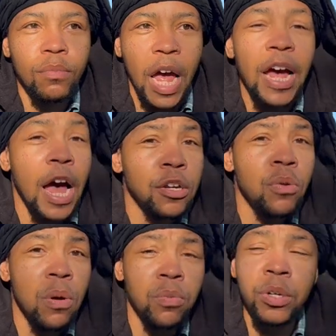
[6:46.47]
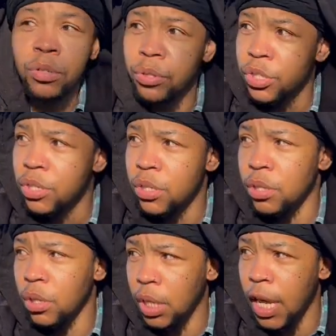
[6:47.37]
I know what real
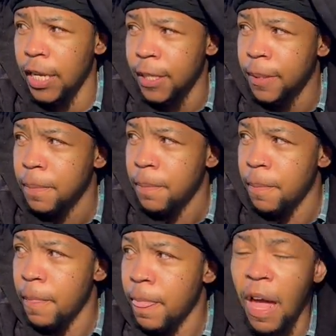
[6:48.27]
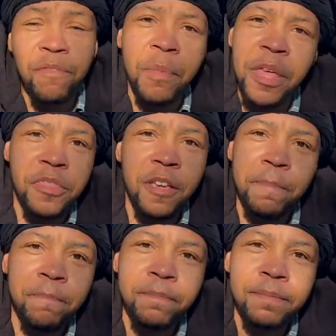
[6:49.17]
Christians look like. I've met
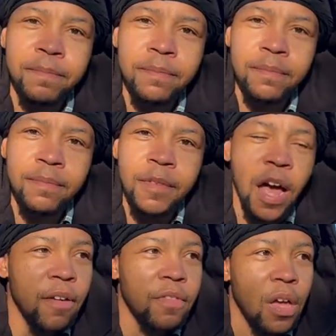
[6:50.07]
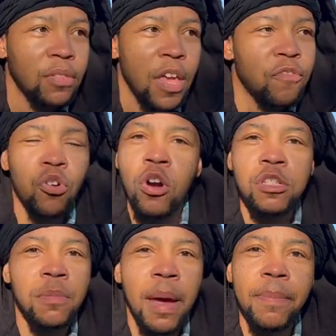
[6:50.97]
them. They've
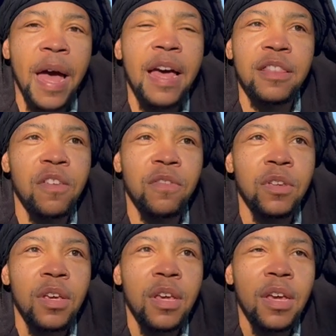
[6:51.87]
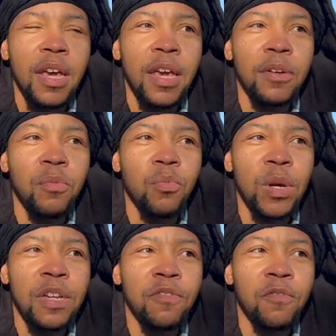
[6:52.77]
crossed my path, and
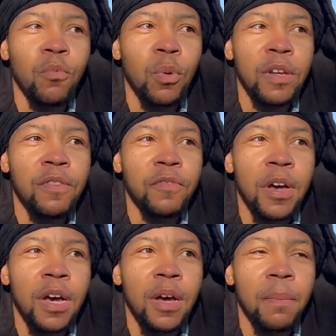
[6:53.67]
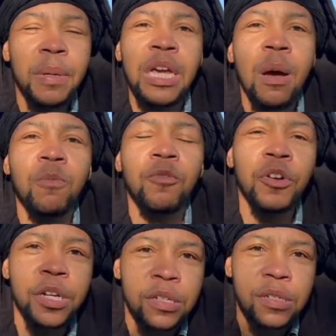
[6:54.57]
we've become
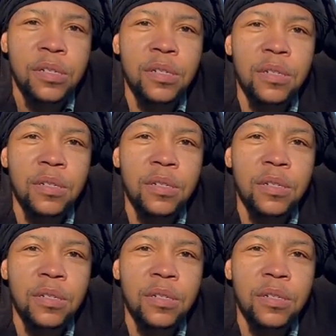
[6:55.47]
friends.